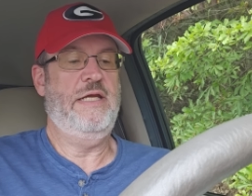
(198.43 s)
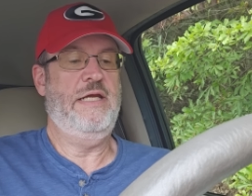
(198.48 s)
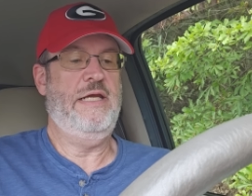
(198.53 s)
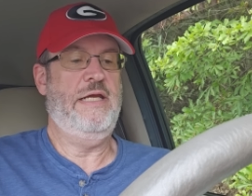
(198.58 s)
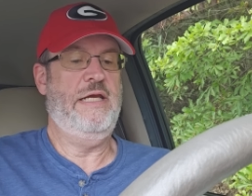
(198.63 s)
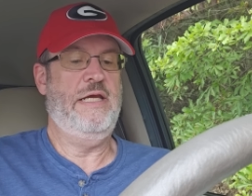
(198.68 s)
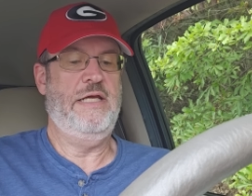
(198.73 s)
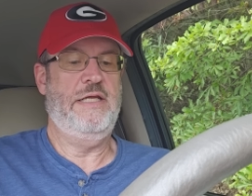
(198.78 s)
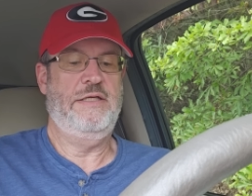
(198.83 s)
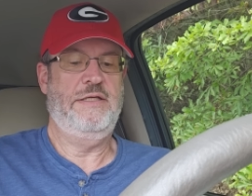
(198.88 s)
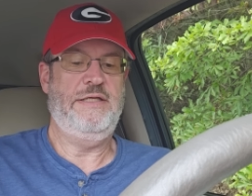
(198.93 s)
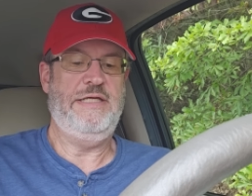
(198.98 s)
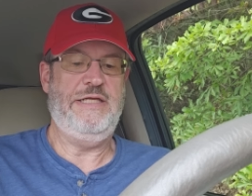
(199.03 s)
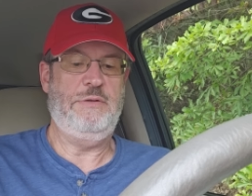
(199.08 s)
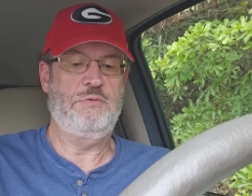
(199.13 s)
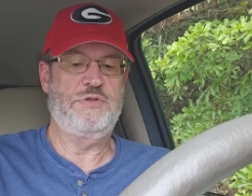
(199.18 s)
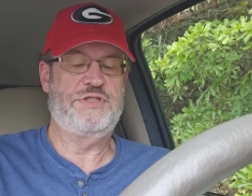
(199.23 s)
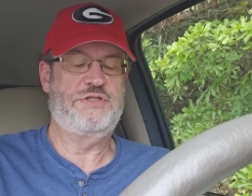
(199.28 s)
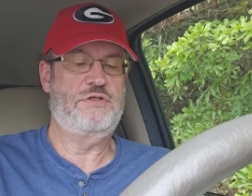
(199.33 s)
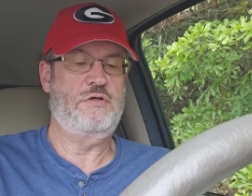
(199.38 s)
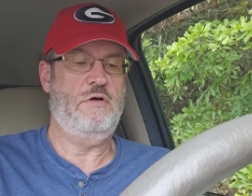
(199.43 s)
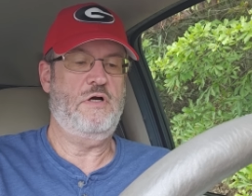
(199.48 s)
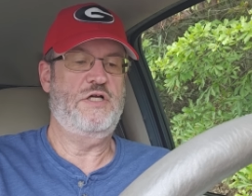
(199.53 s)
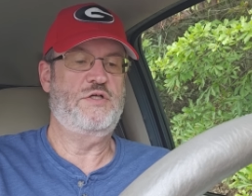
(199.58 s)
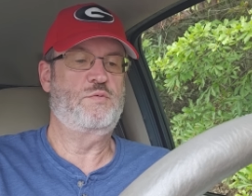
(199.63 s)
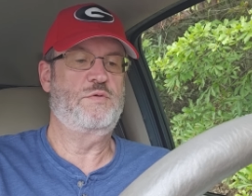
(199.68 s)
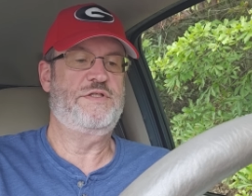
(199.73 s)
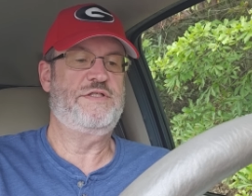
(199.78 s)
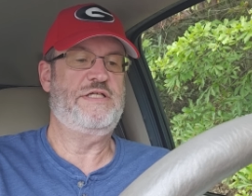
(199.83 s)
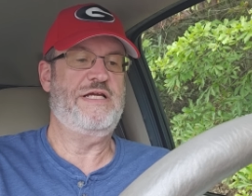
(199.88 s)
and he was
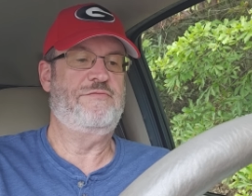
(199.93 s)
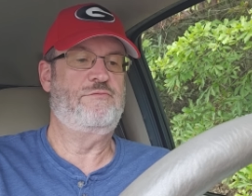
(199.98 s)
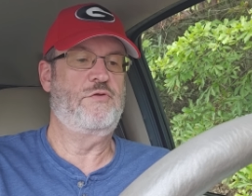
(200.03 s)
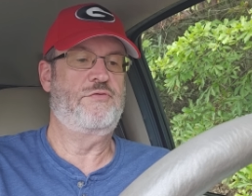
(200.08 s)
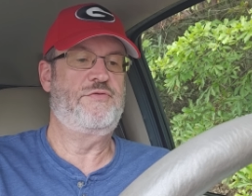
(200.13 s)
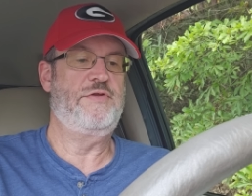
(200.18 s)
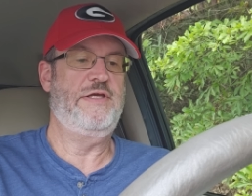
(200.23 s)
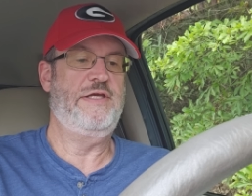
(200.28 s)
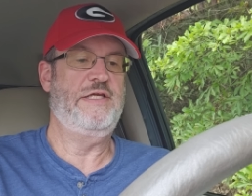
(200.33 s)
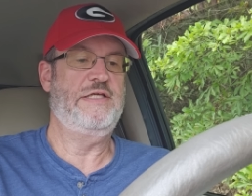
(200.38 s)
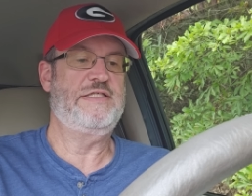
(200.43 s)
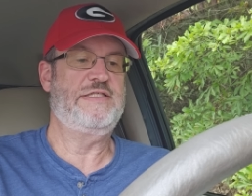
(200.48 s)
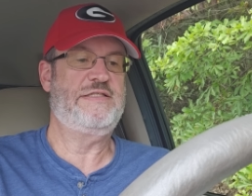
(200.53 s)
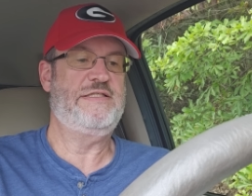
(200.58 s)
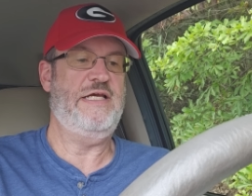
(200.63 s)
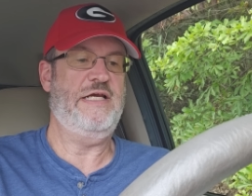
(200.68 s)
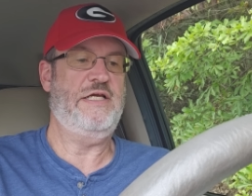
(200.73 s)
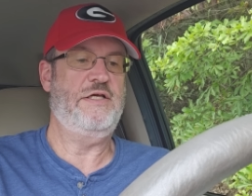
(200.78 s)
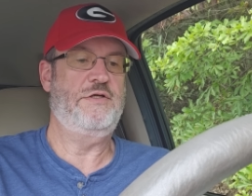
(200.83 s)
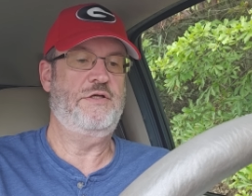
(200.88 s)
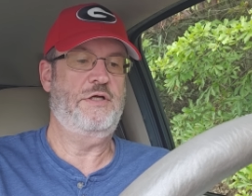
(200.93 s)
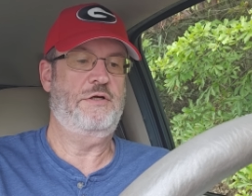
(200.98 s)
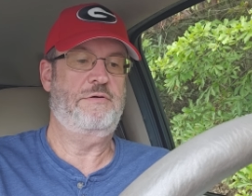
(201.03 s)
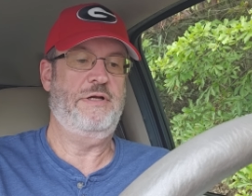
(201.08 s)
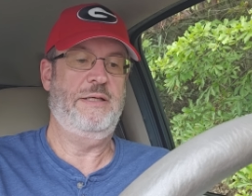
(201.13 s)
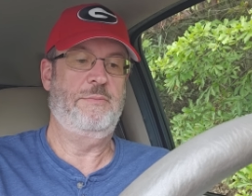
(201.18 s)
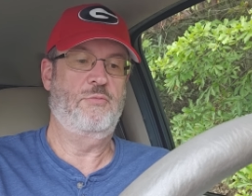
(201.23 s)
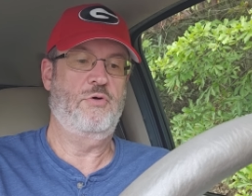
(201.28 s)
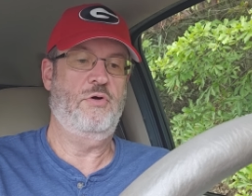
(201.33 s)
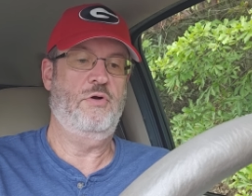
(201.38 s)
charged with several things: second
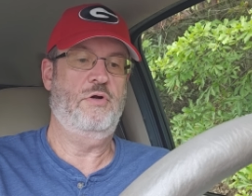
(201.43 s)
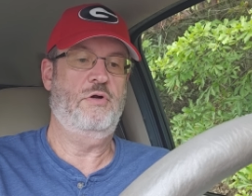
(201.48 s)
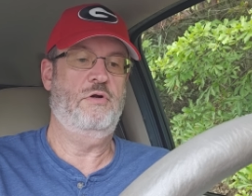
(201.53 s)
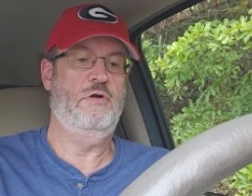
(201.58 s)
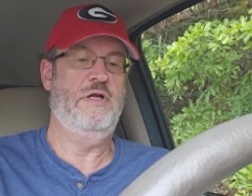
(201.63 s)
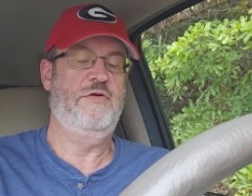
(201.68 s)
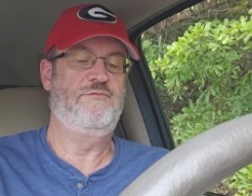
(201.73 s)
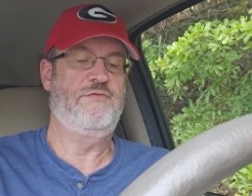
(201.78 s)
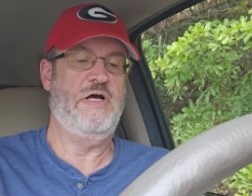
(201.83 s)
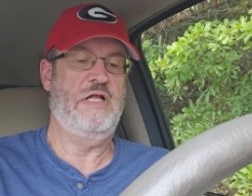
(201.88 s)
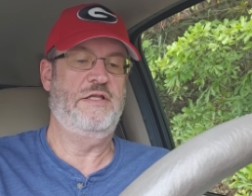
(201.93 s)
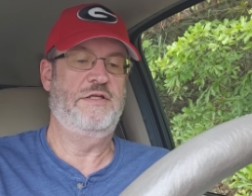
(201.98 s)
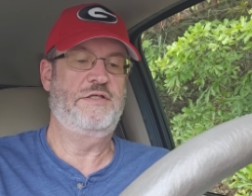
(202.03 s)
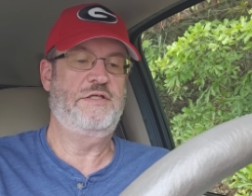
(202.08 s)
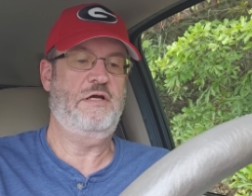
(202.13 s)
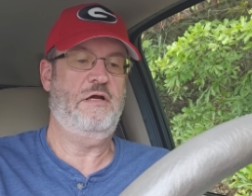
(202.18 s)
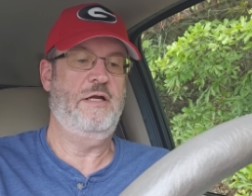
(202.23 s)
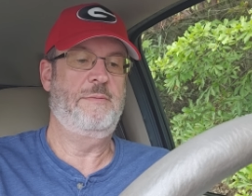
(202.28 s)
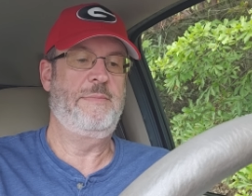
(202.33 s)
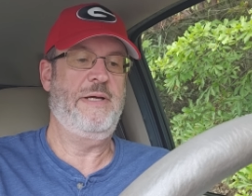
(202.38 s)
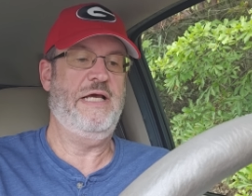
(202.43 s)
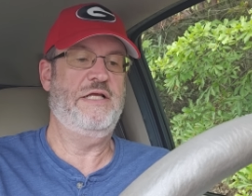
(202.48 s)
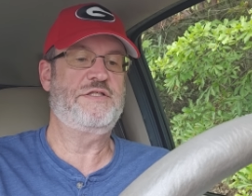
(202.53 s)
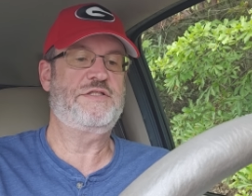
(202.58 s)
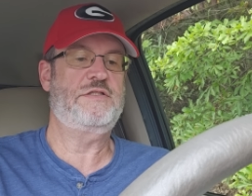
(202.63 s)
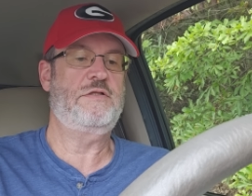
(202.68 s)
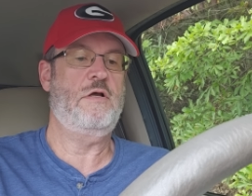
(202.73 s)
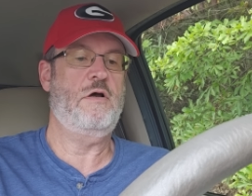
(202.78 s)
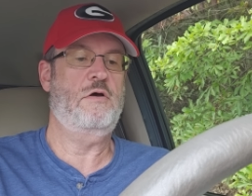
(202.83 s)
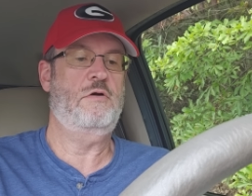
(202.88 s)
degree murder, involuntary
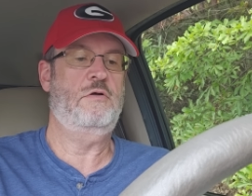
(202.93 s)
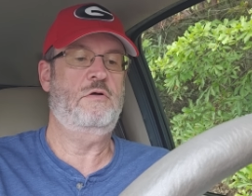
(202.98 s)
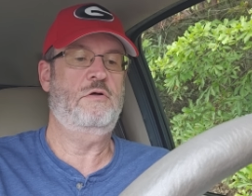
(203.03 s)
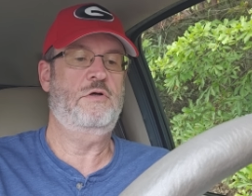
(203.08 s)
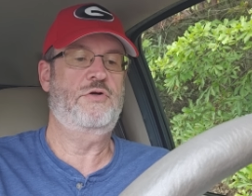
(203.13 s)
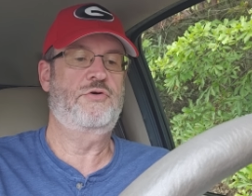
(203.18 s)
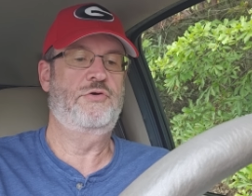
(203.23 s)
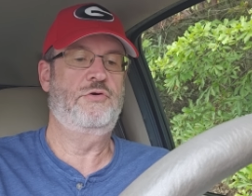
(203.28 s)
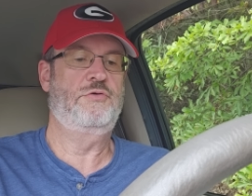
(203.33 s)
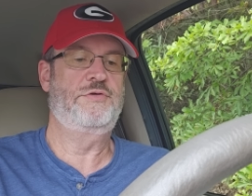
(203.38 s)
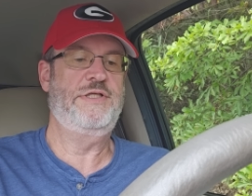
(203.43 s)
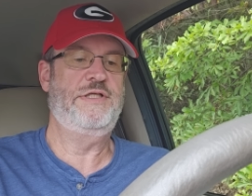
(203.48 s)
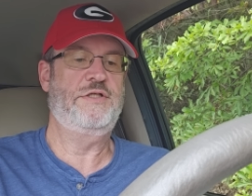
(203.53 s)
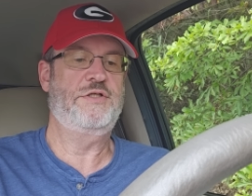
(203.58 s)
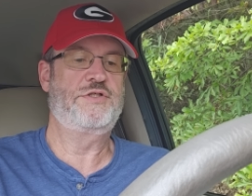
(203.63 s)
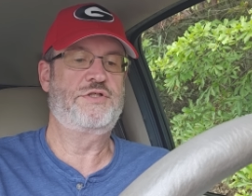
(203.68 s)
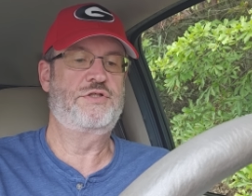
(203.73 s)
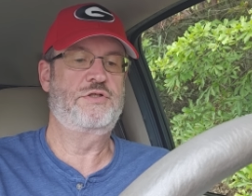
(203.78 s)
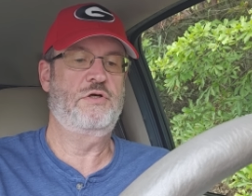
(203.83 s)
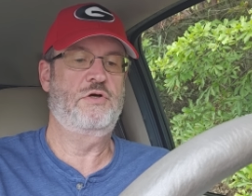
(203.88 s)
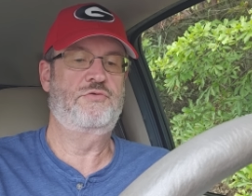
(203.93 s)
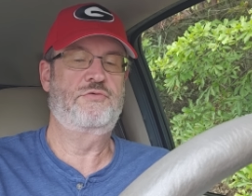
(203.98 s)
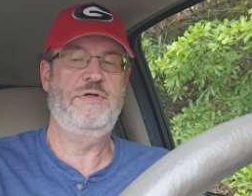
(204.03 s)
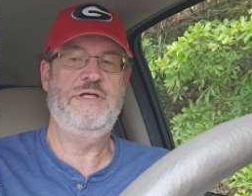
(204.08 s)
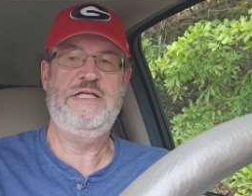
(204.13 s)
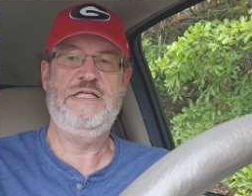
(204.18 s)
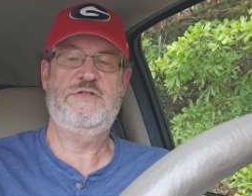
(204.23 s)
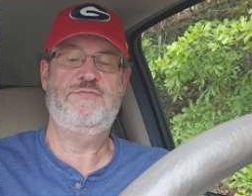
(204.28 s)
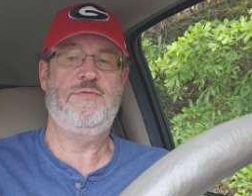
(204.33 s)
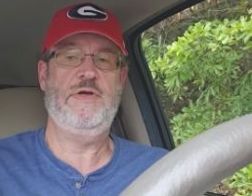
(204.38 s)
manslaughter, cruelty to children.
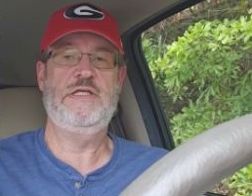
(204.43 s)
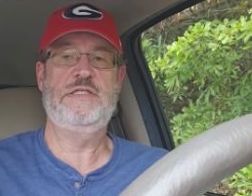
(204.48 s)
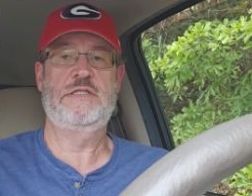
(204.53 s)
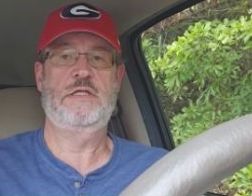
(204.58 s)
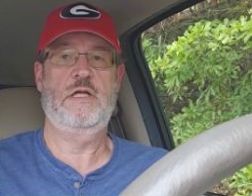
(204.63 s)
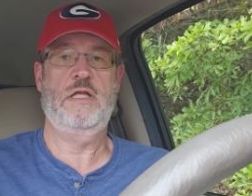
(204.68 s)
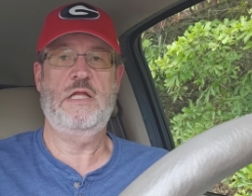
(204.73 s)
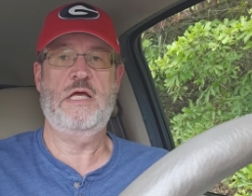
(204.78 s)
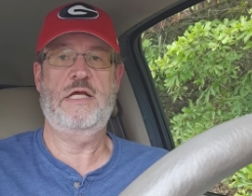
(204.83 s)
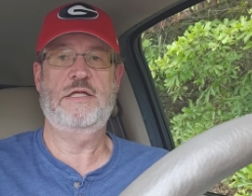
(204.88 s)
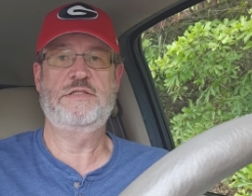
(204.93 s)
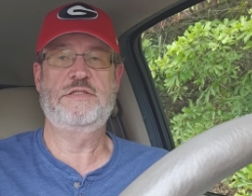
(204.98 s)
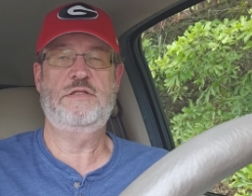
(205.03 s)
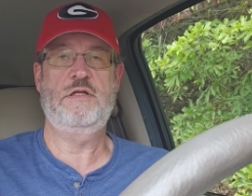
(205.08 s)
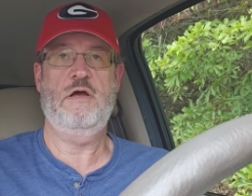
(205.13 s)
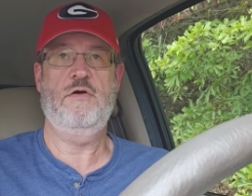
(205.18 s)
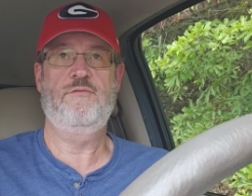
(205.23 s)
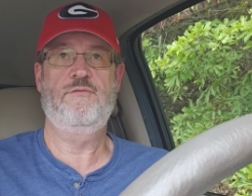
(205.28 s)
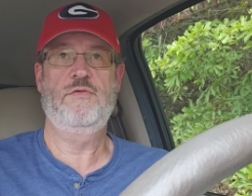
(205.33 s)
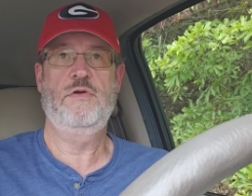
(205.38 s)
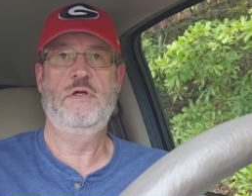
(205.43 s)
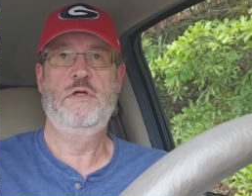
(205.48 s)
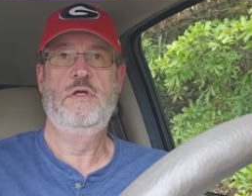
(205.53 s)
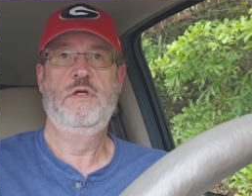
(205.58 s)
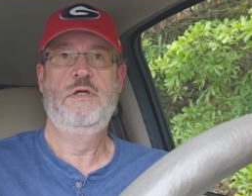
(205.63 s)
He's facing a lot of stuff.